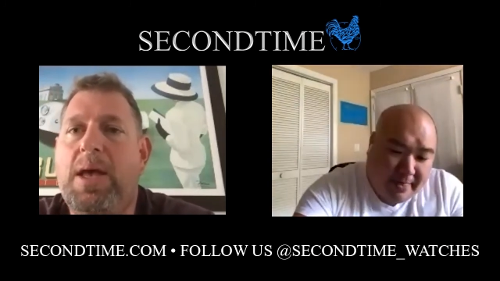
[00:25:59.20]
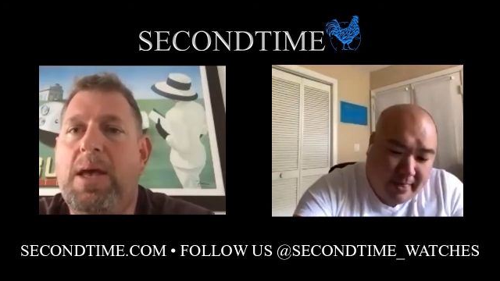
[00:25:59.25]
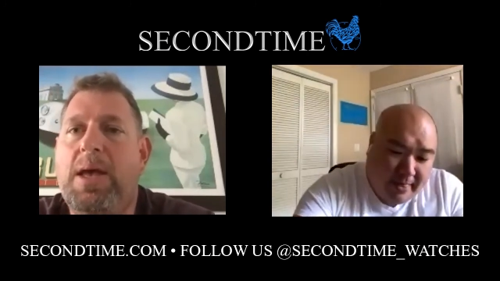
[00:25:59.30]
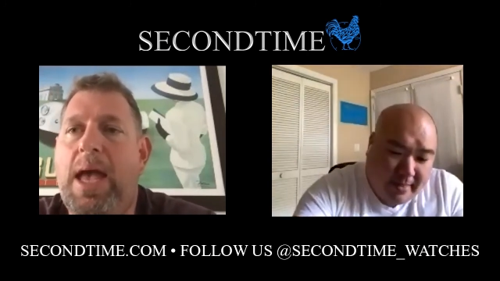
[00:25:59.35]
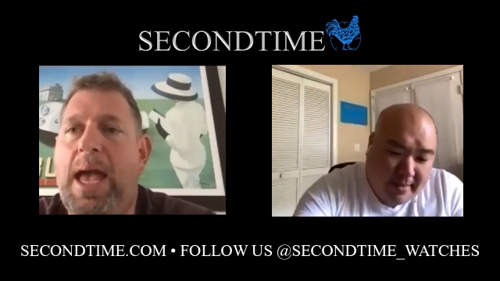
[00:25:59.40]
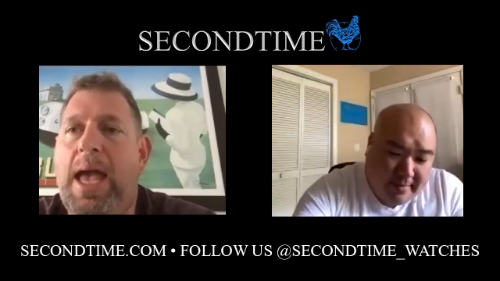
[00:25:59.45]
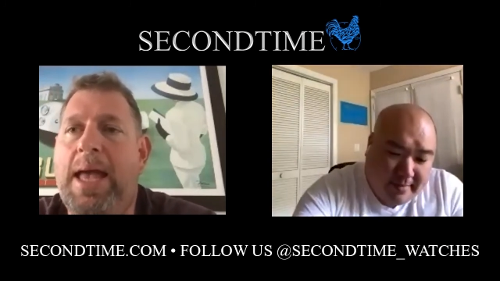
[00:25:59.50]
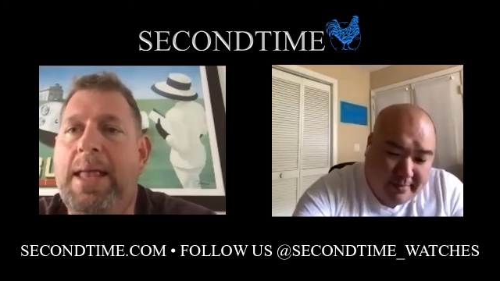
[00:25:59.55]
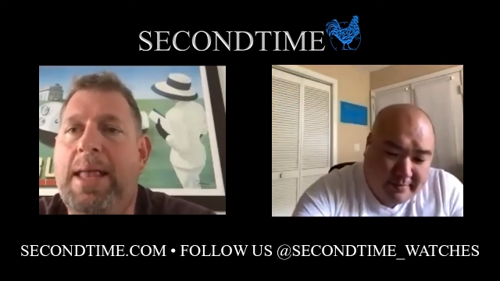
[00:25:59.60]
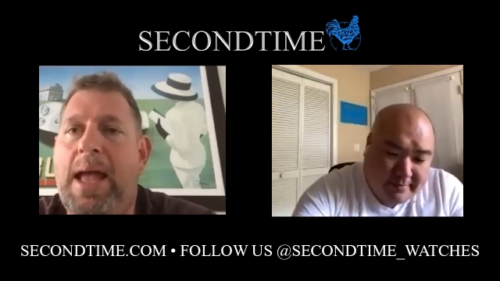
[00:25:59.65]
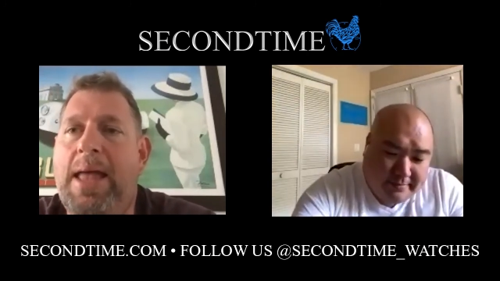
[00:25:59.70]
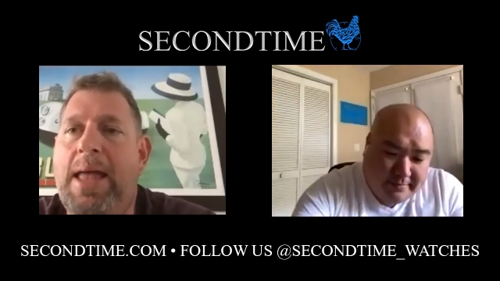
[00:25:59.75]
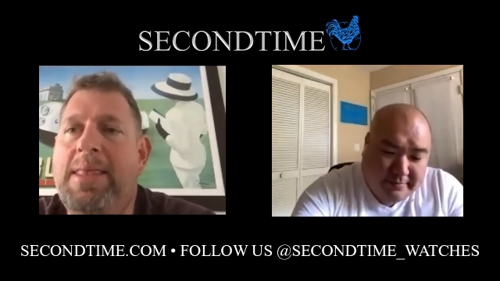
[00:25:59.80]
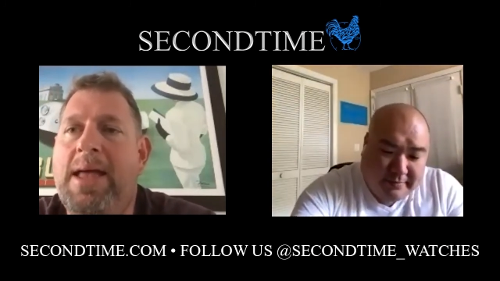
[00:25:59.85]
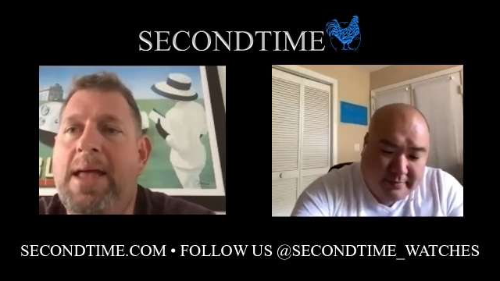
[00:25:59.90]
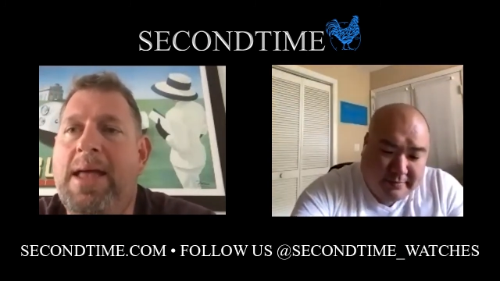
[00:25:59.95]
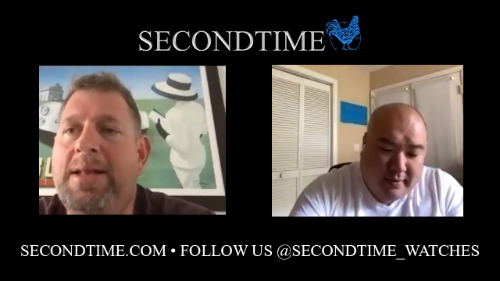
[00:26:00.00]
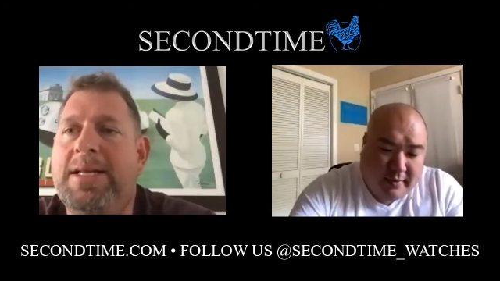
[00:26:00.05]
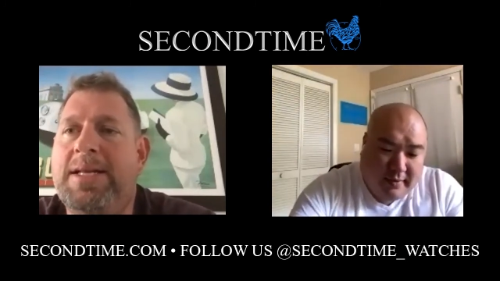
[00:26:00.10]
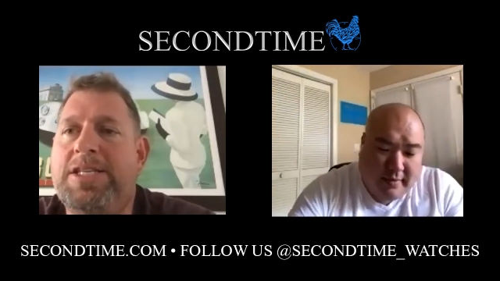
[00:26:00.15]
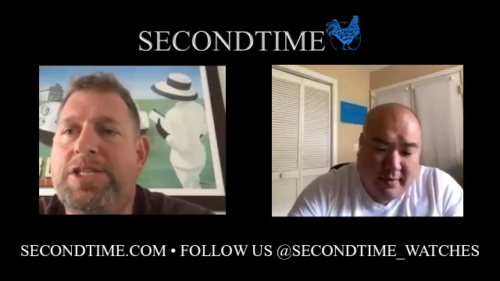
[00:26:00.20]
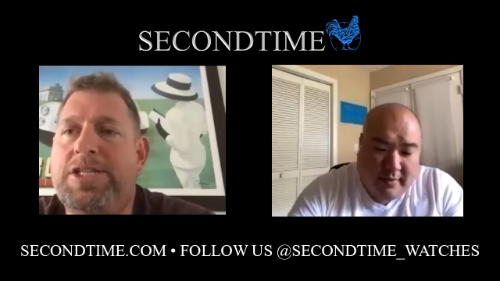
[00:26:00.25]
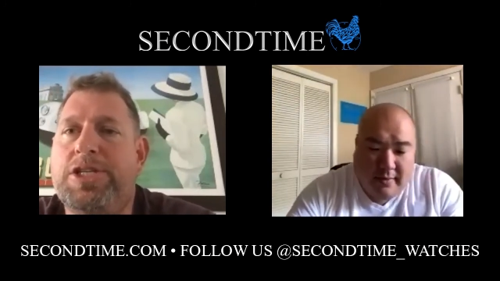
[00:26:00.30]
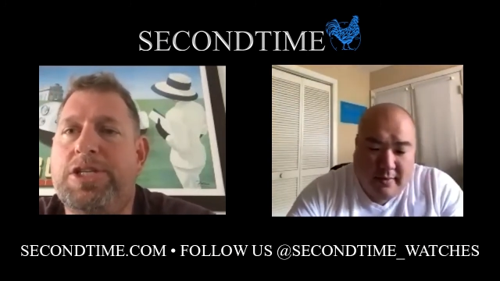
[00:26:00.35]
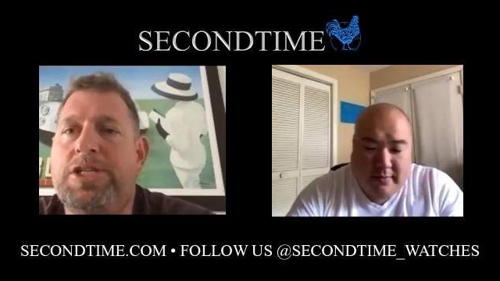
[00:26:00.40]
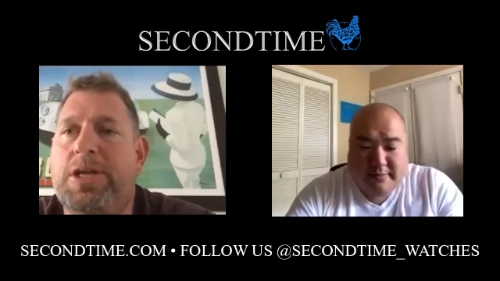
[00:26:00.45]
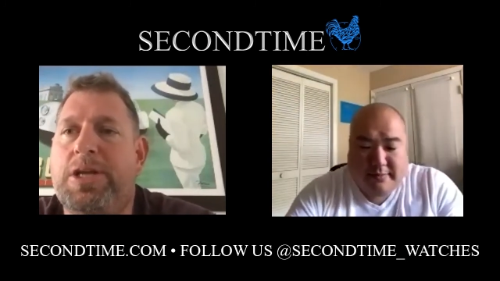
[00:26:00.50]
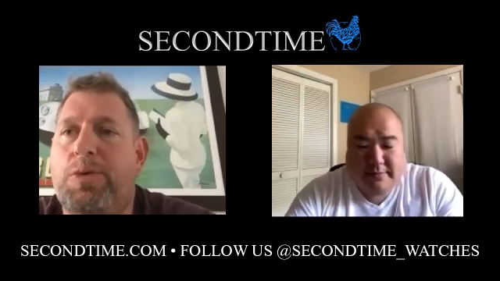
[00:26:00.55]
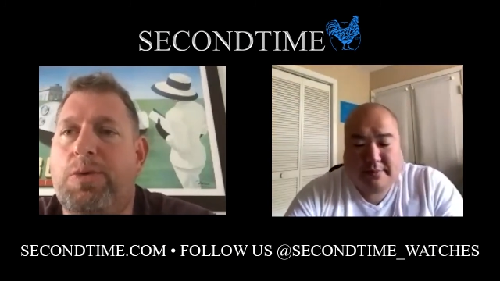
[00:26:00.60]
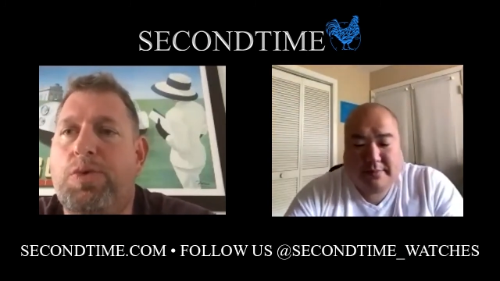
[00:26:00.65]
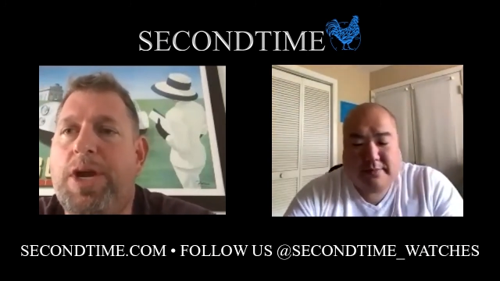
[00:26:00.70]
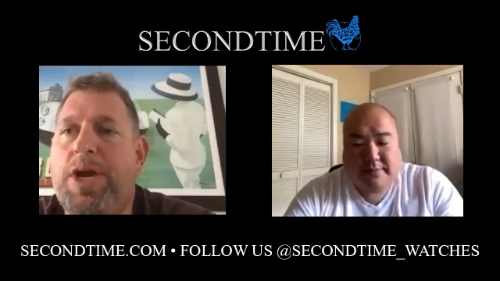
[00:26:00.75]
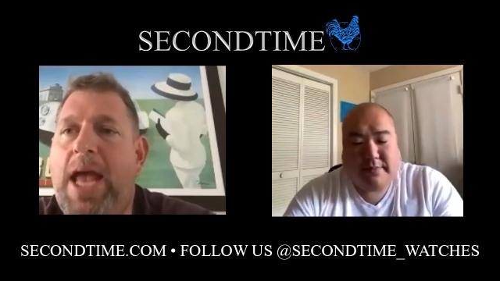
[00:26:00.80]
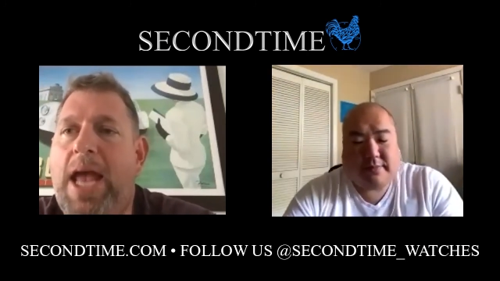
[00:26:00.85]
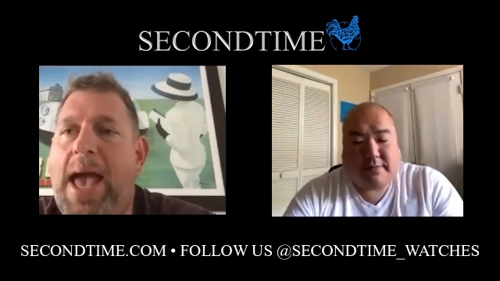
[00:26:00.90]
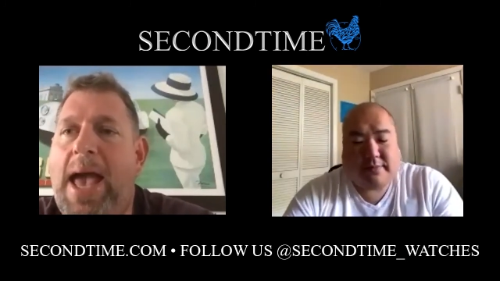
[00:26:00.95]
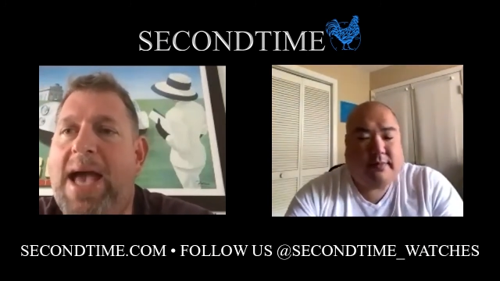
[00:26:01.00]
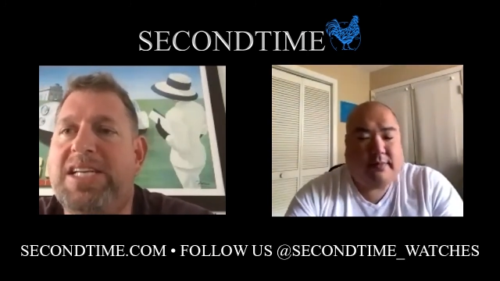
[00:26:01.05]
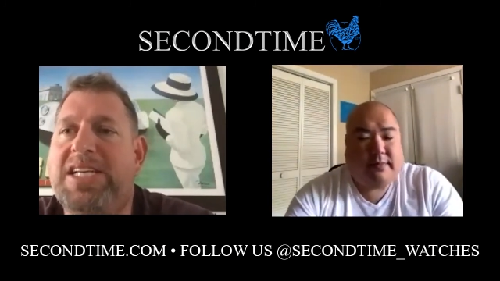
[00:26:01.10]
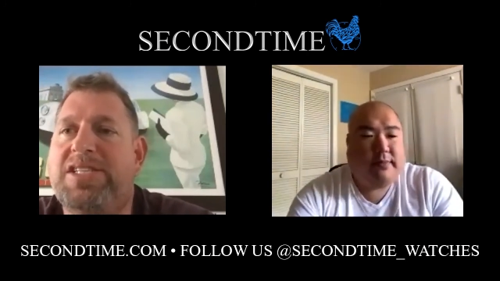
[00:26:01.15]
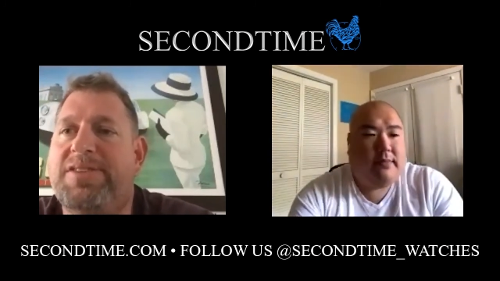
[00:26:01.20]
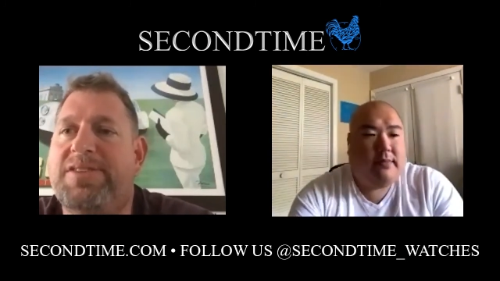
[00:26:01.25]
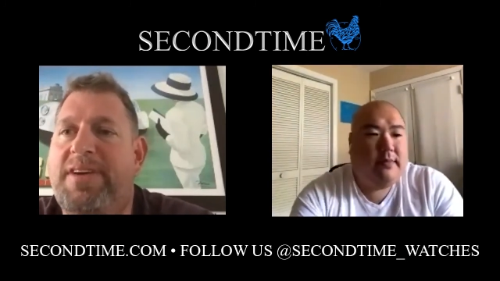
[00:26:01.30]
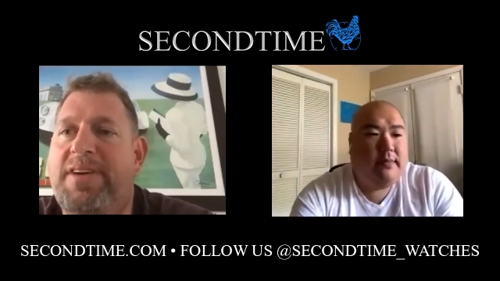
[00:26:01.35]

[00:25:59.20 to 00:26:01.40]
Speaker 1: And and then it's just a rehash of